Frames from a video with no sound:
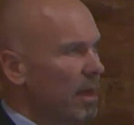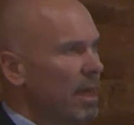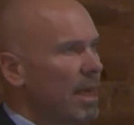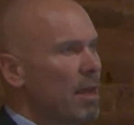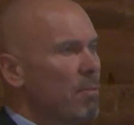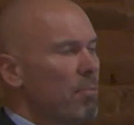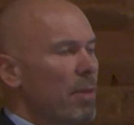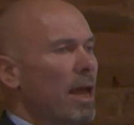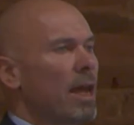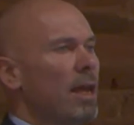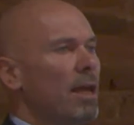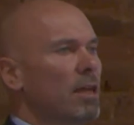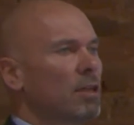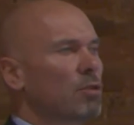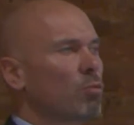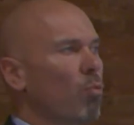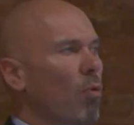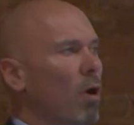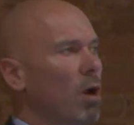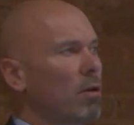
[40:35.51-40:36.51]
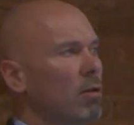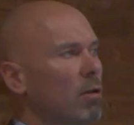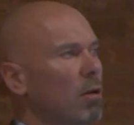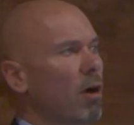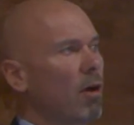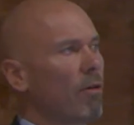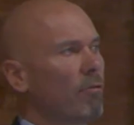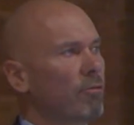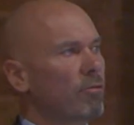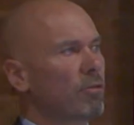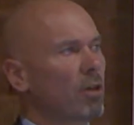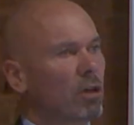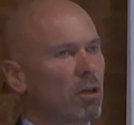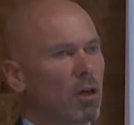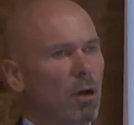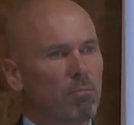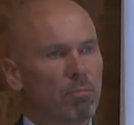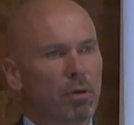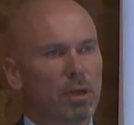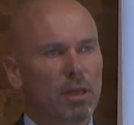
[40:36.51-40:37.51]
eBay is one of the
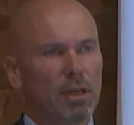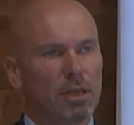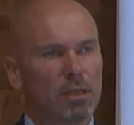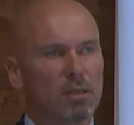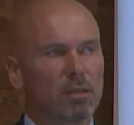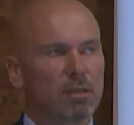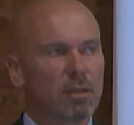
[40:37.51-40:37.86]
companies